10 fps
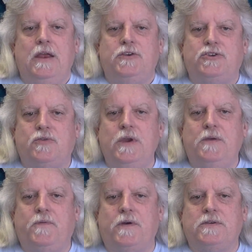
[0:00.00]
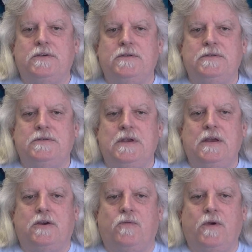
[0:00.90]
Streak versus
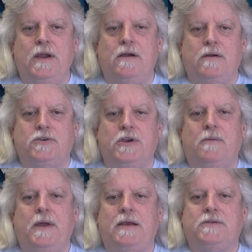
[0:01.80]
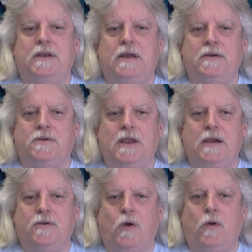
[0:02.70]
career, Shawn Michaels and
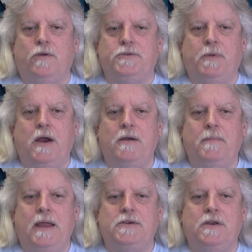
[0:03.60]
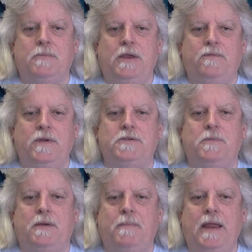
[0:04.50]
Undertaker, no holds barred. Match going to be Vince
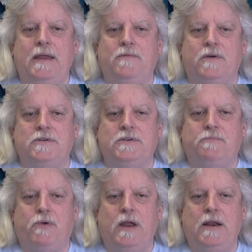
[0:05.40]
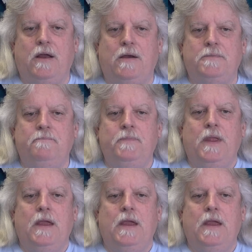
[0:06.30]
McMahon versus Bret Hart.